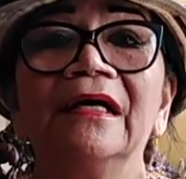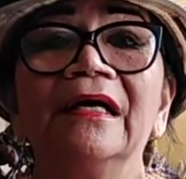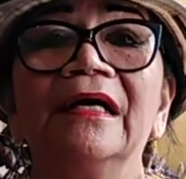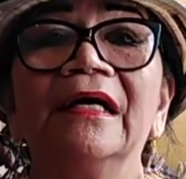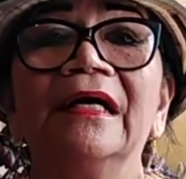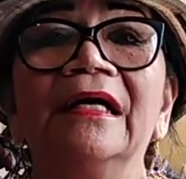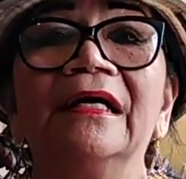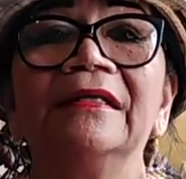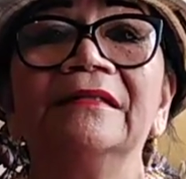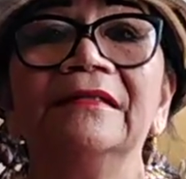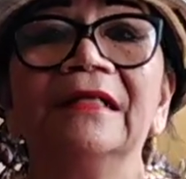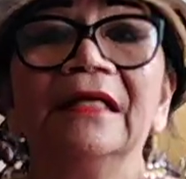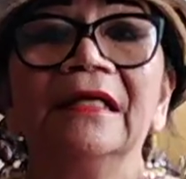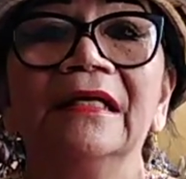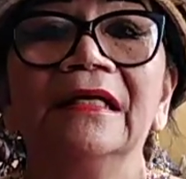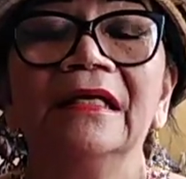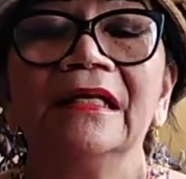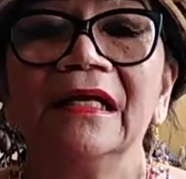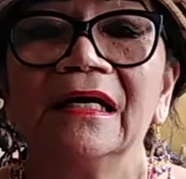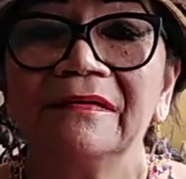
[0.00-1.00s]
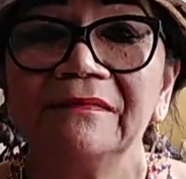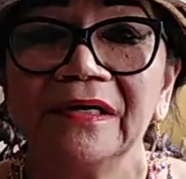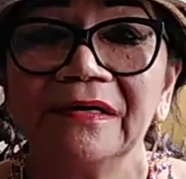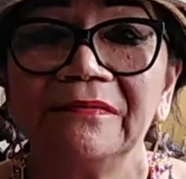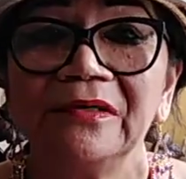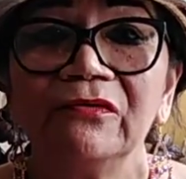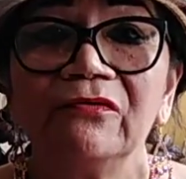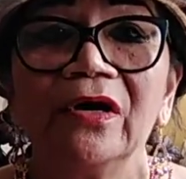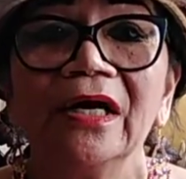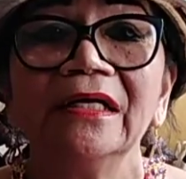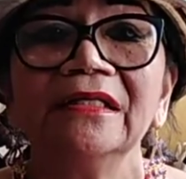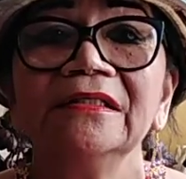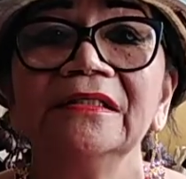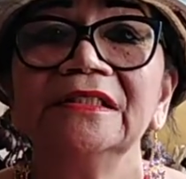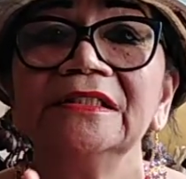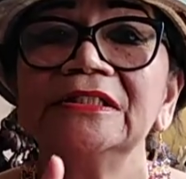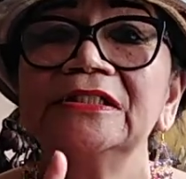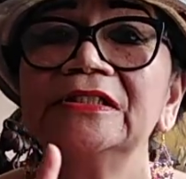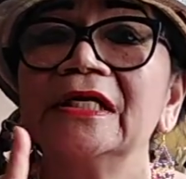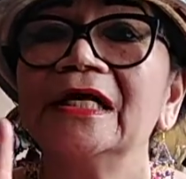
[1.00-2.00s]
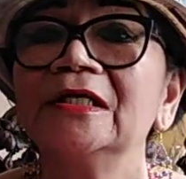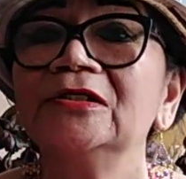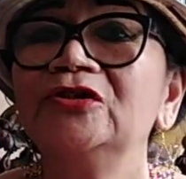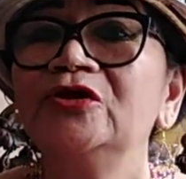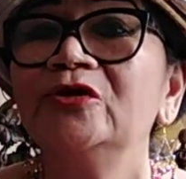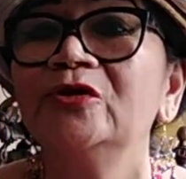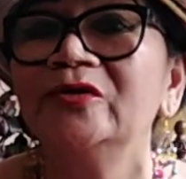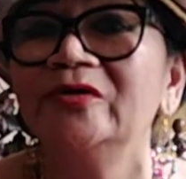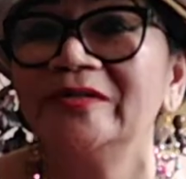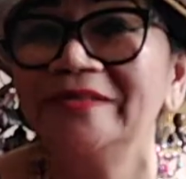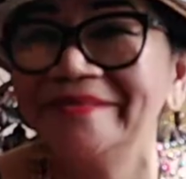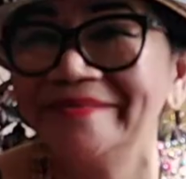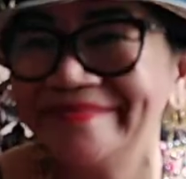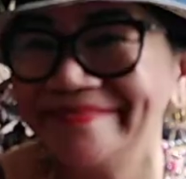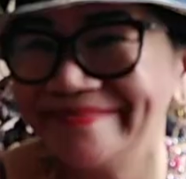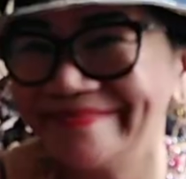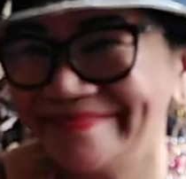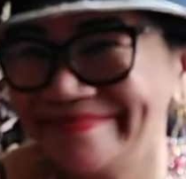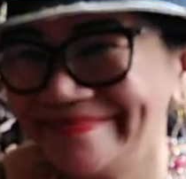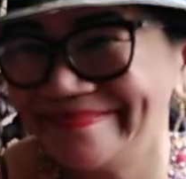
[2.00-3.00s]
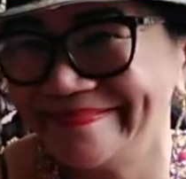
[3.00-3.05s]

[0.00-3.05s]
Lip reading: and love everyone. Stay tuned.